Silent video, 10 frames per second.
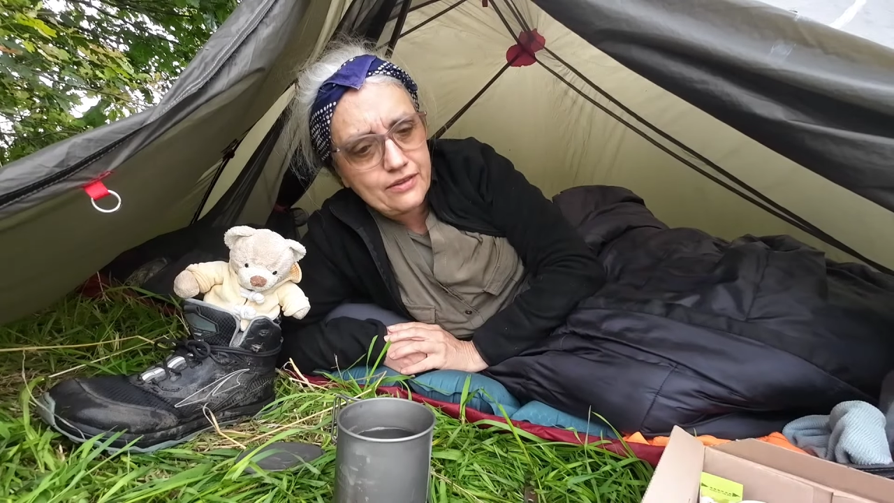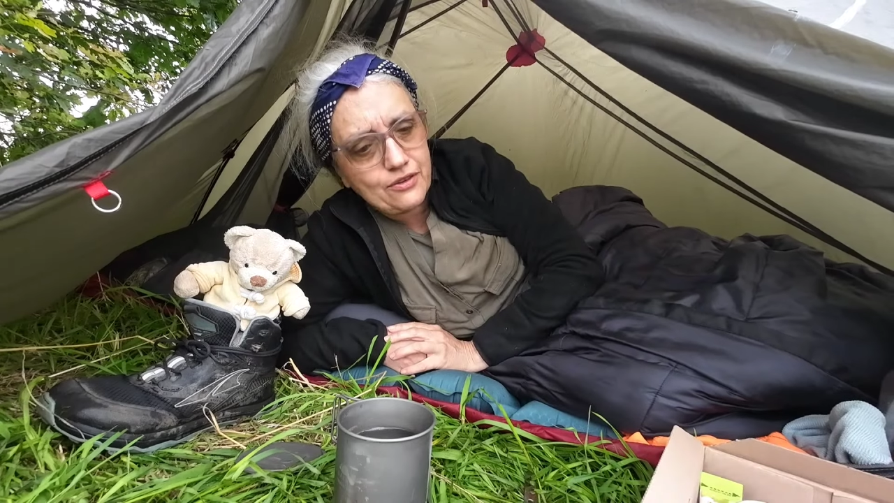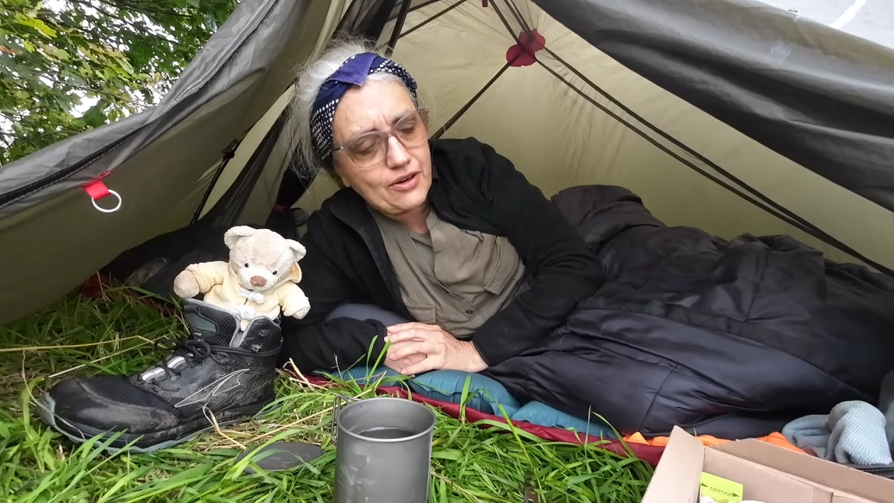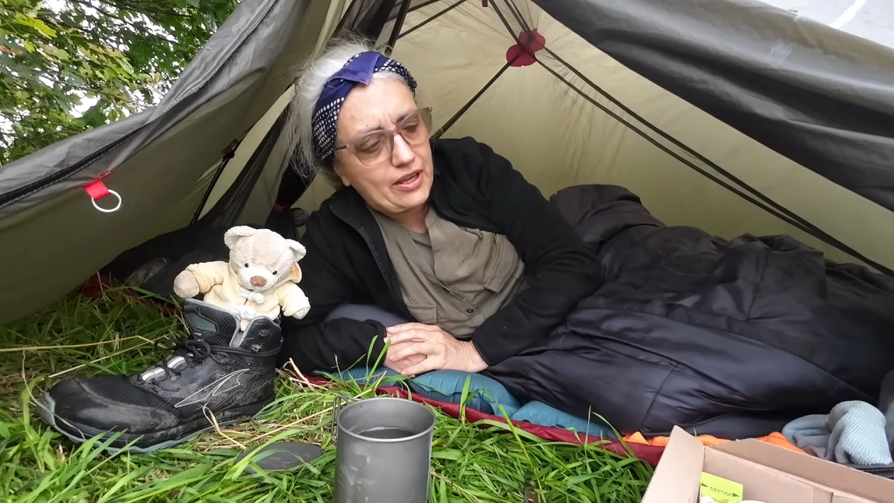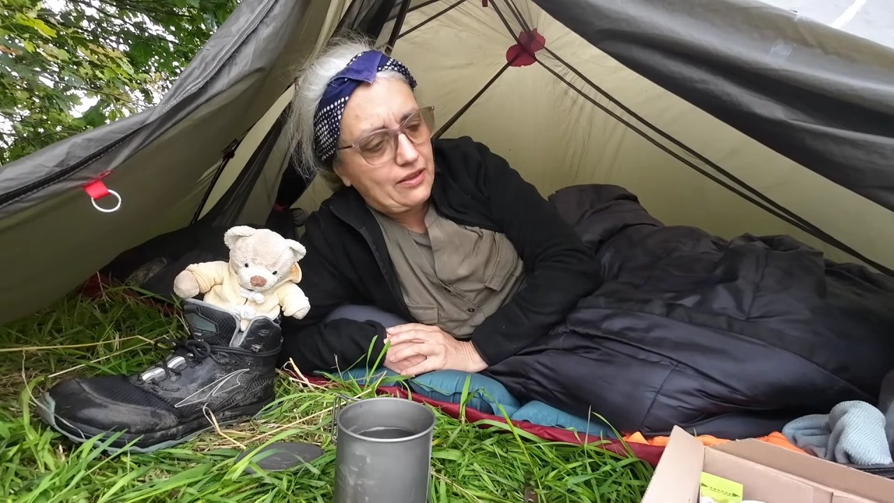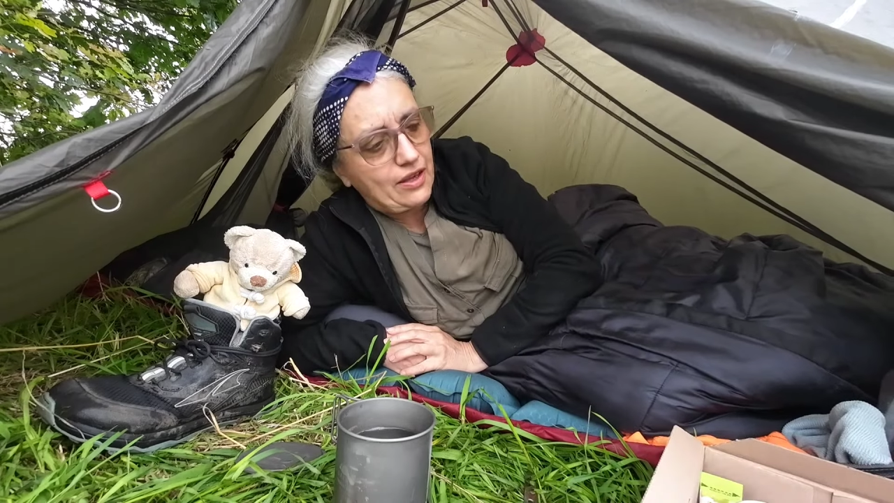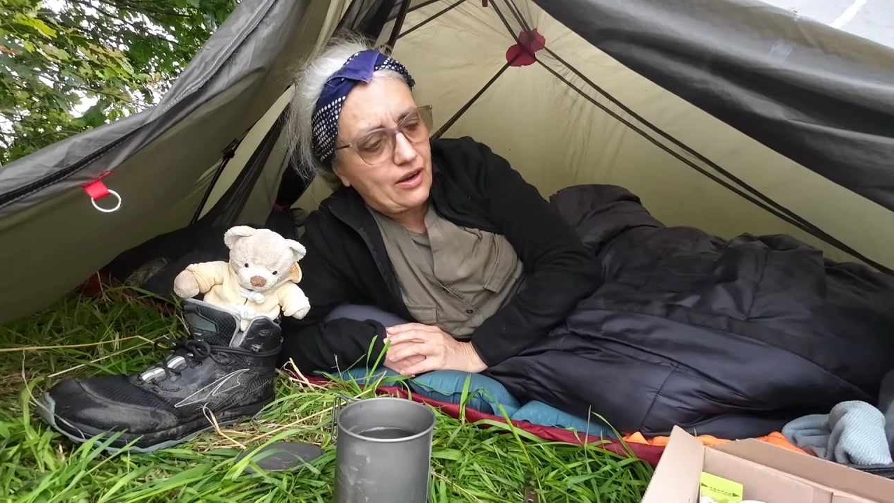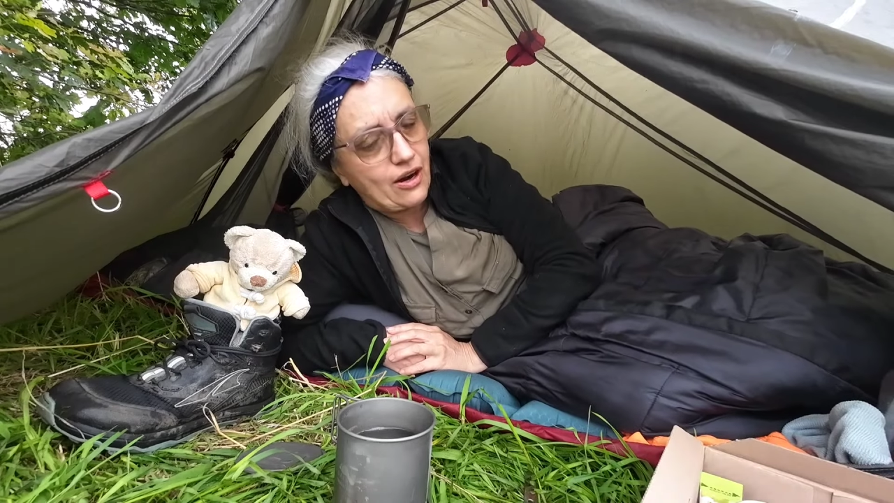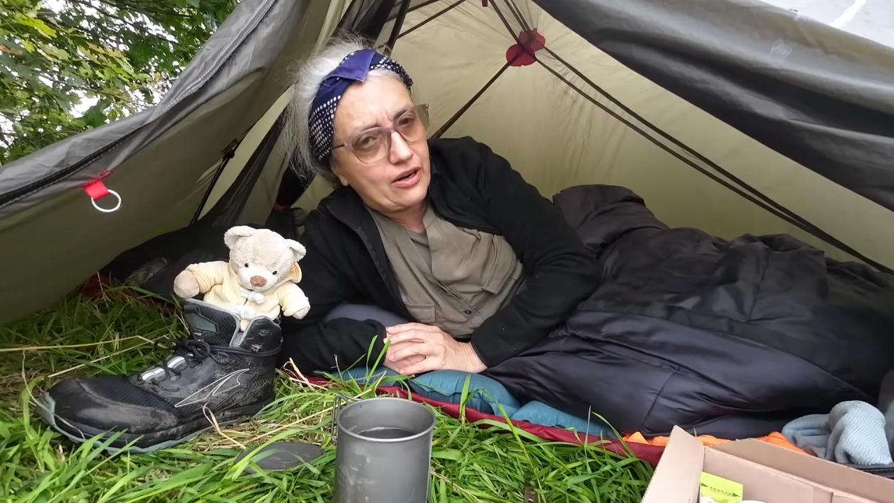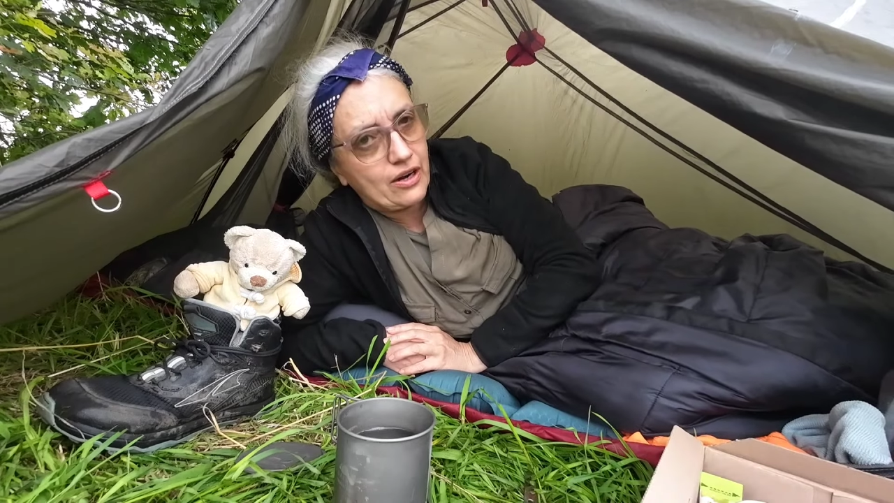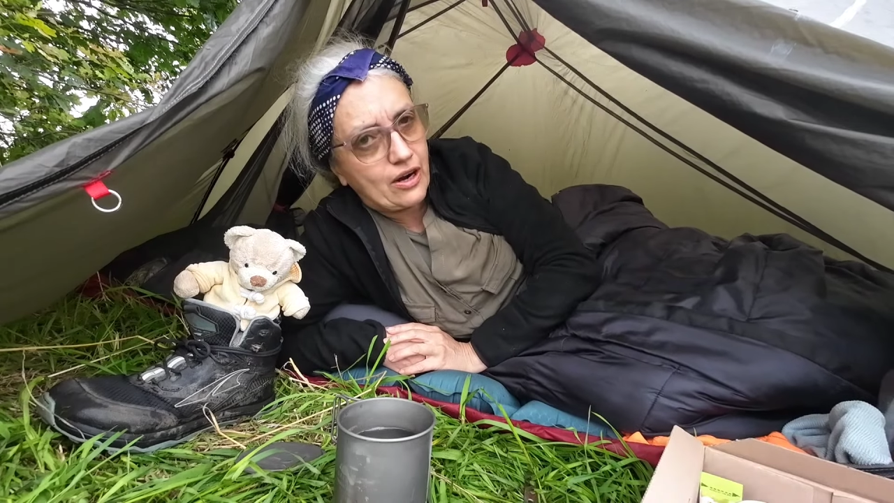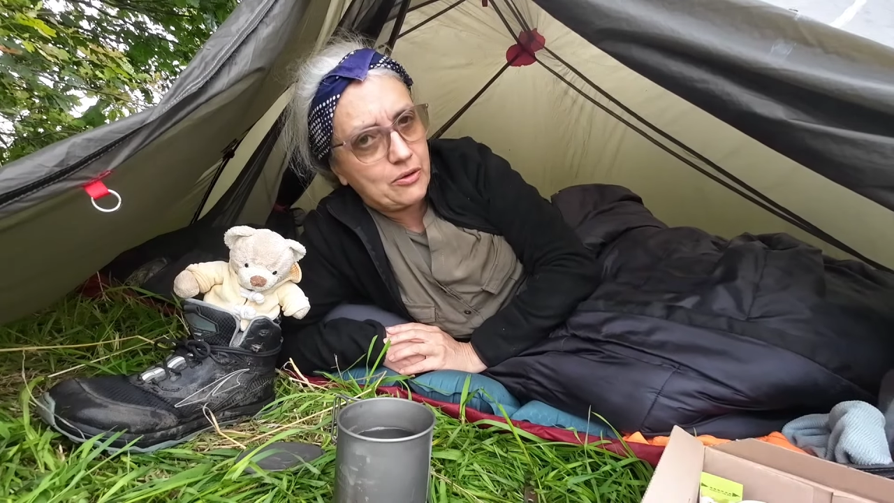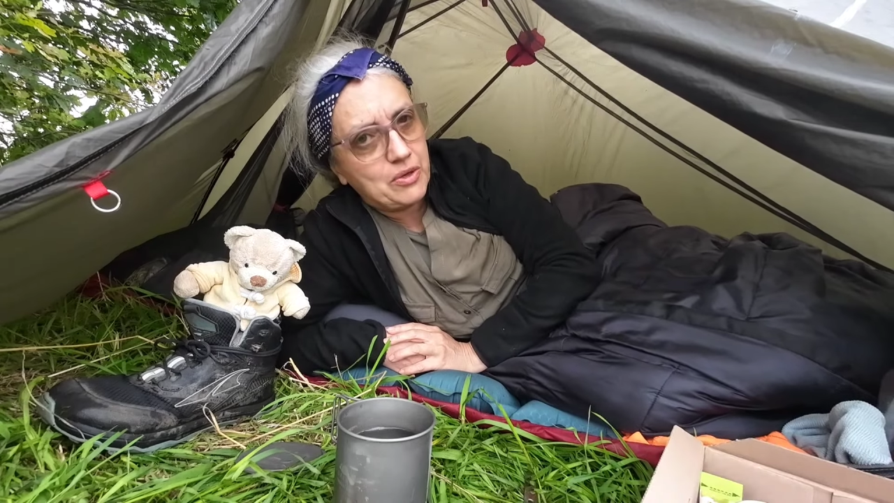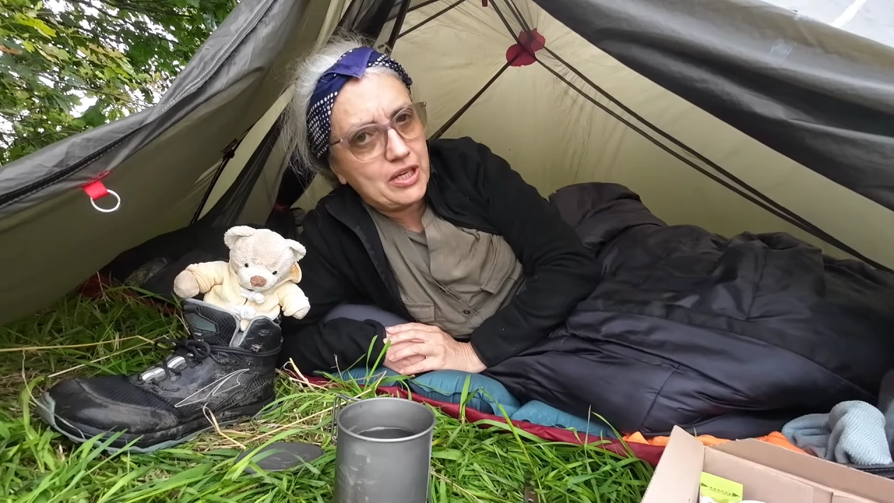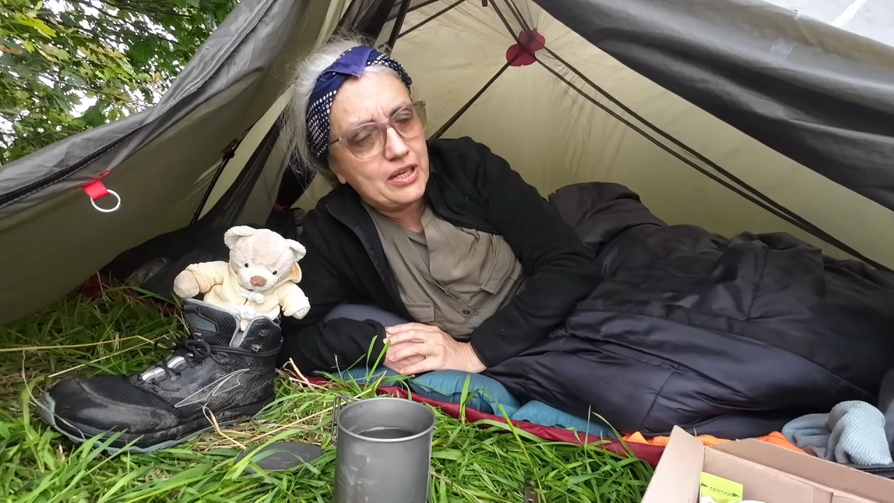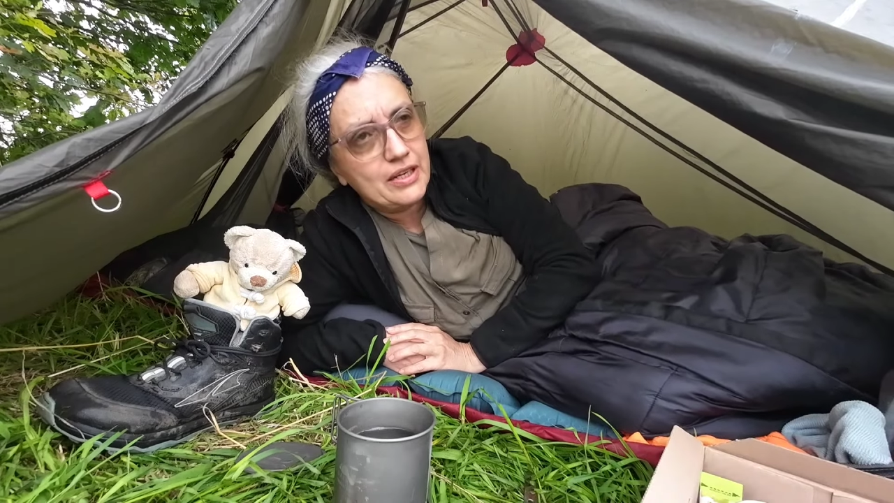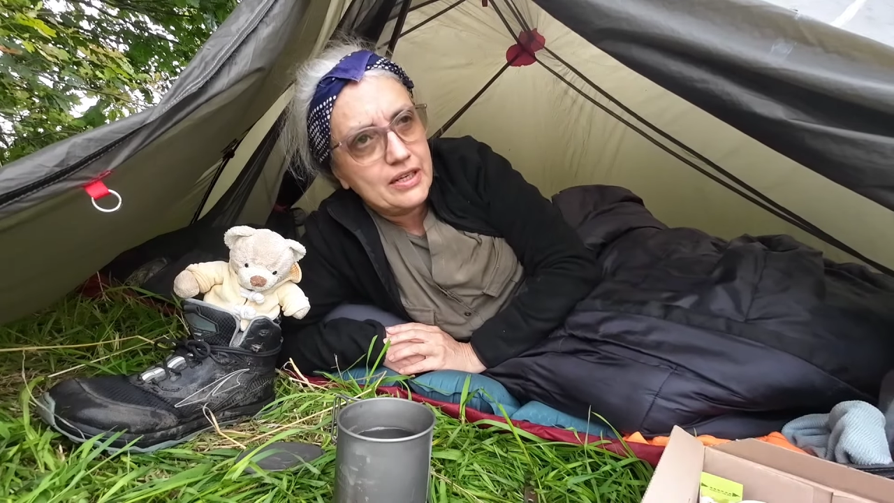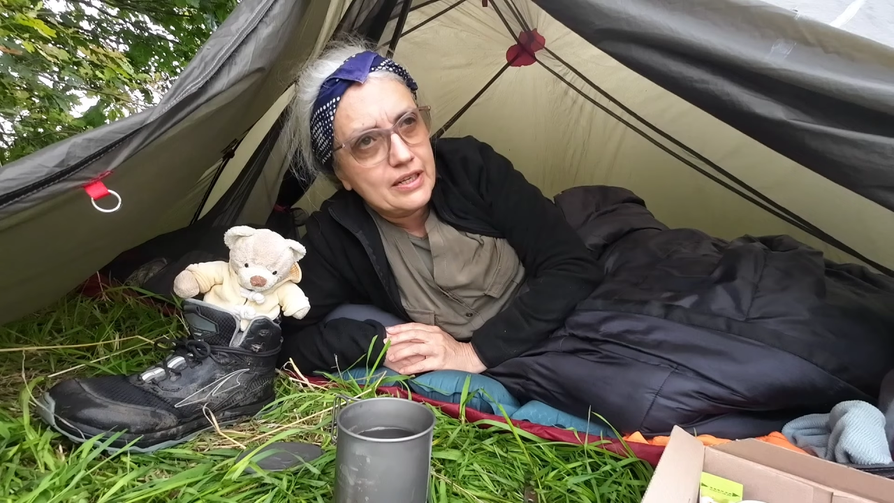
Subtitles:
So I think our army